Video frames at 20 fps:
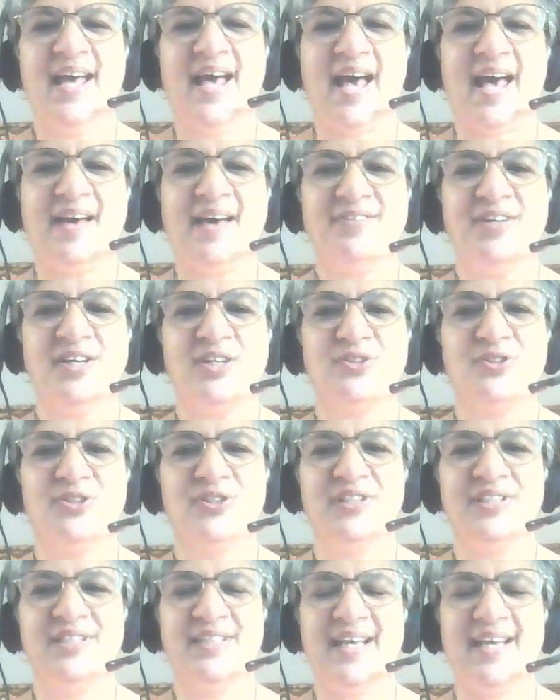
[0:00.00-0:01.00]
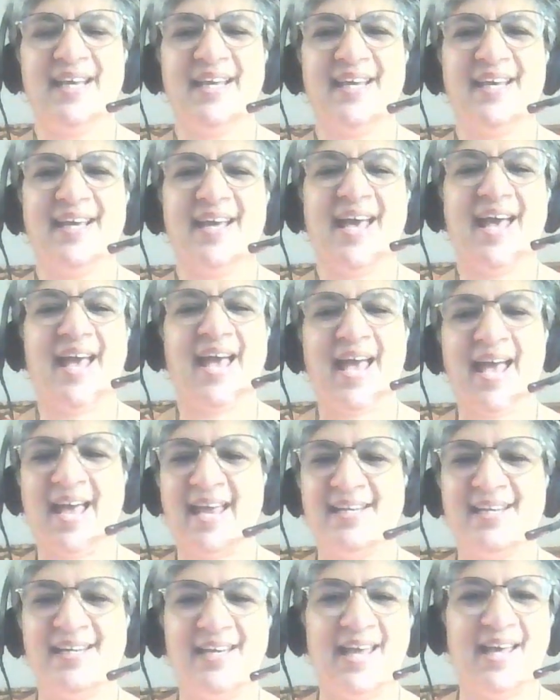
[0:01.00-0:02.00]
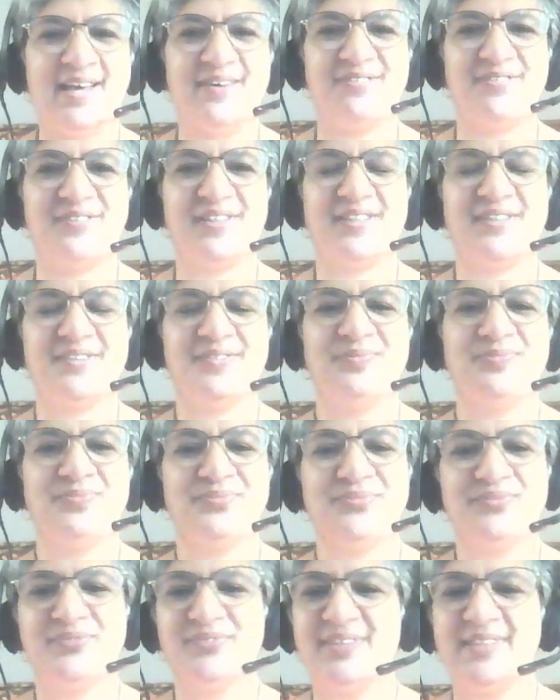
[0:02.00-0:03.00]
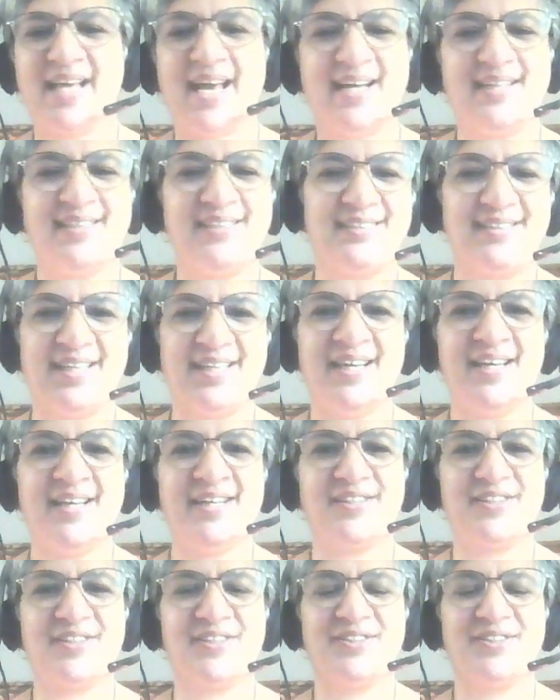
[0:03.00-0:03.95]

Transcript: have a good day, and left. That's it.